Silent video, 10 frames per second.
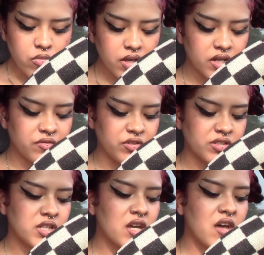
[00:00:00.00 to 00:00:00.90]
It feels
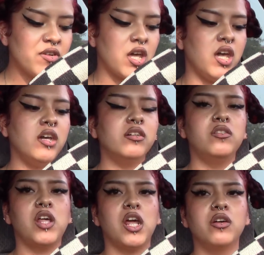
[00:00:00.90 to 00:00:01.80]
like I haven't ate in
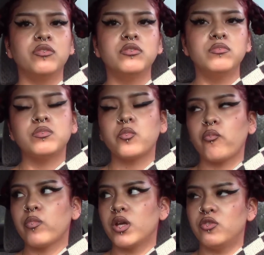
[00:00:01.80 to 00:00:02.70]
like
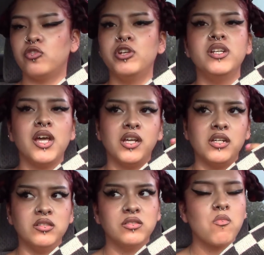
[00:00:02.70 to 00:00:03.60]
3
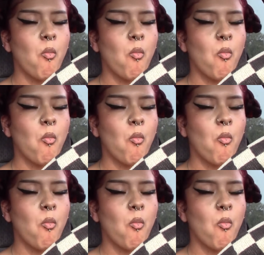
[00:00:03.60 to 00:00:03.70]
days.